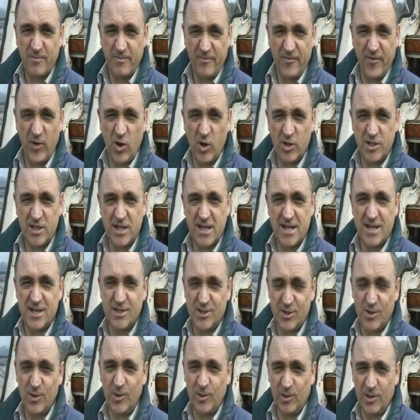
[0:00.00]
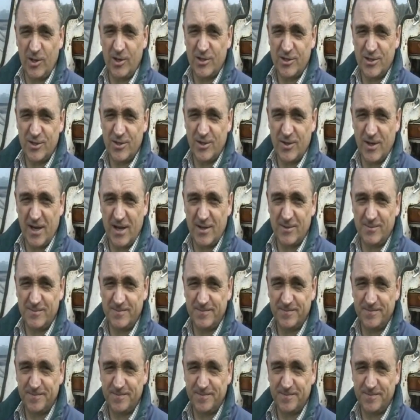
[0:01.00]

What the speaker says: 40 years old or so now.